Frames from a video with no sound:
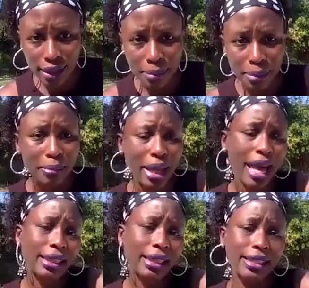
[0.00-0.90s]
But
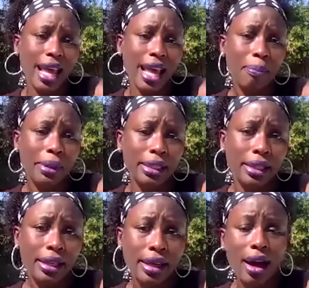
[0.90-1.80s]
bad things happen
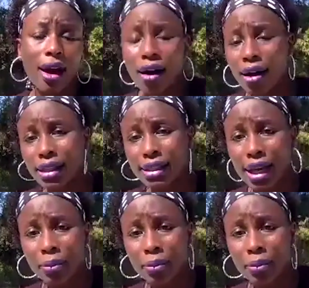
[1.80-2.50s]
all the time.